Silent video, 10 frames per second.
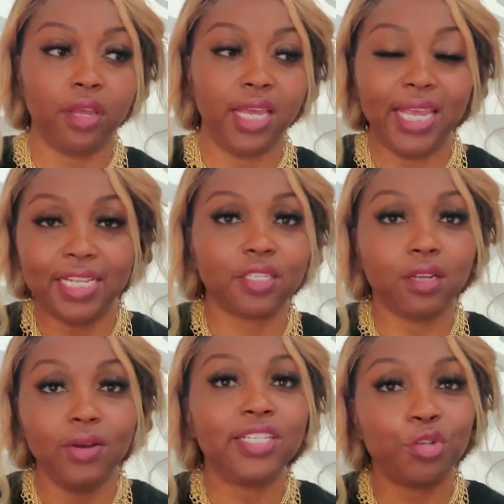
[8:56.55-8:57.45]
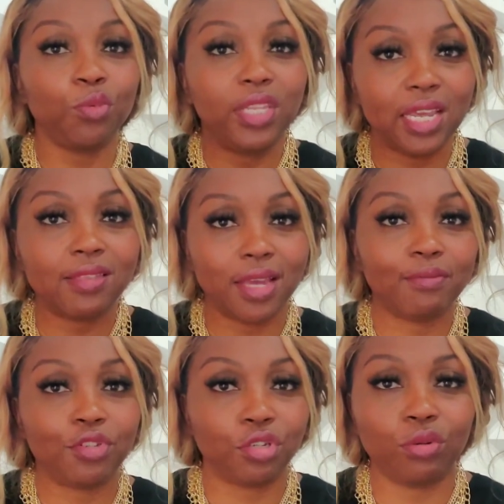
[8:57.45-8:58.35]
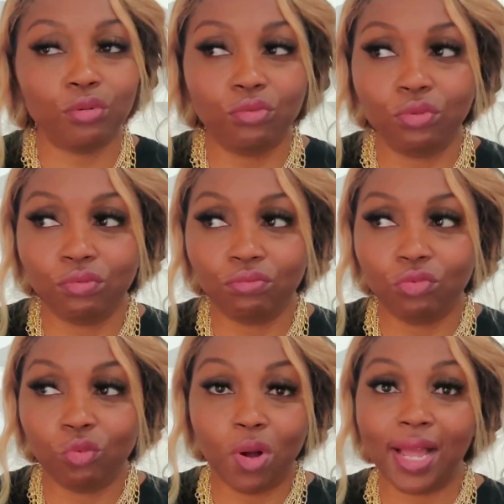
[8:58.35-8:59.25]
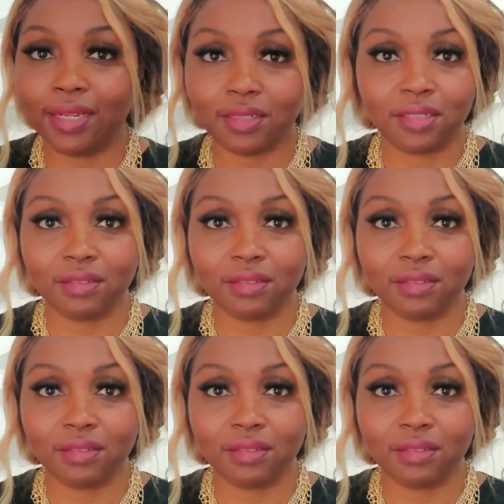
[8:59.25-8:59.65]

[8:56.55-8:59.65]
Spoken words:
it's going to lead them to what?